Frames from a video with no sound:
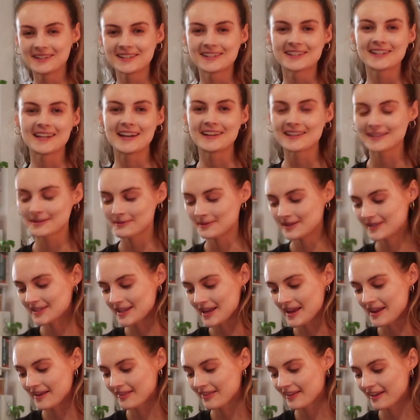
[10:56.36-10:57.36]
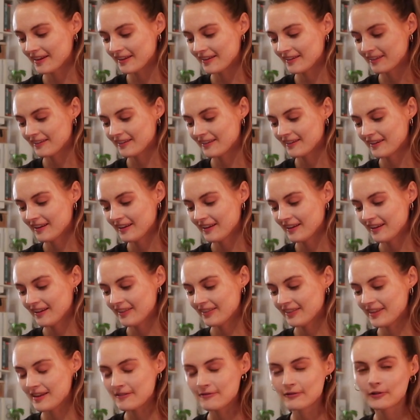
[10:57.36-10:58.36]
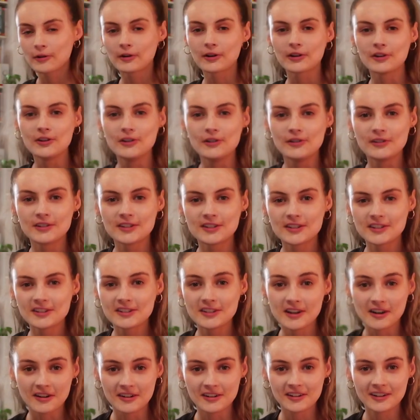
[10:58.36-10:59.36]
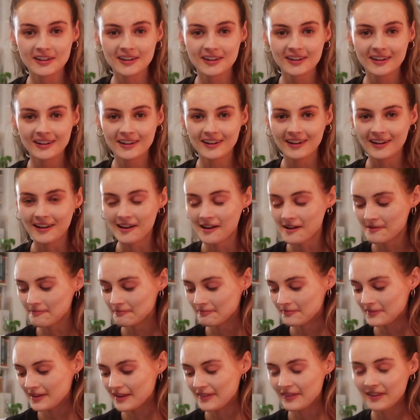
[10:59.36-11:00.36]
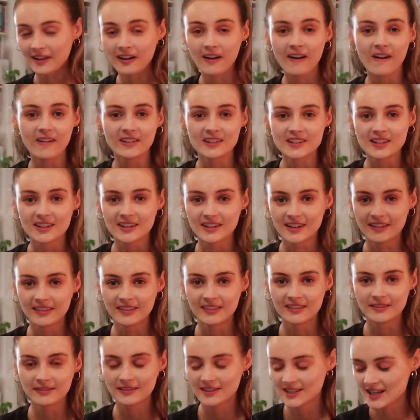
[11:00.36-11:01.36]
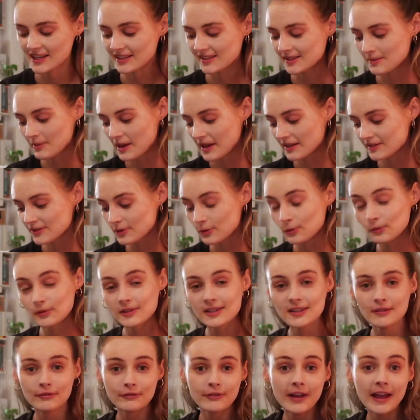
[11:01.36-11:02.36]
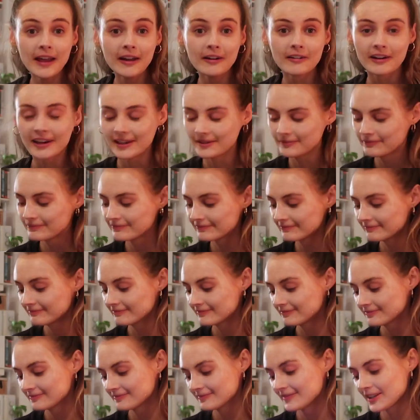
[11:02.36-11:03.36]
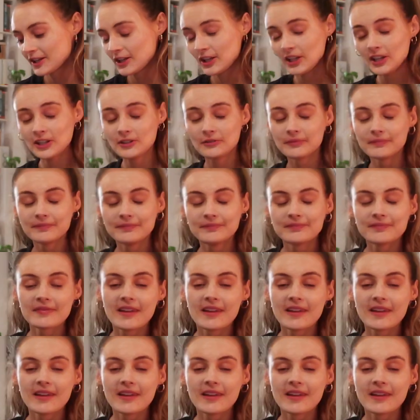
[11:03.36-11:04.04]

just texted me saying that they've got a new duck in the garden and Daisy May has called it Fairy. Cute.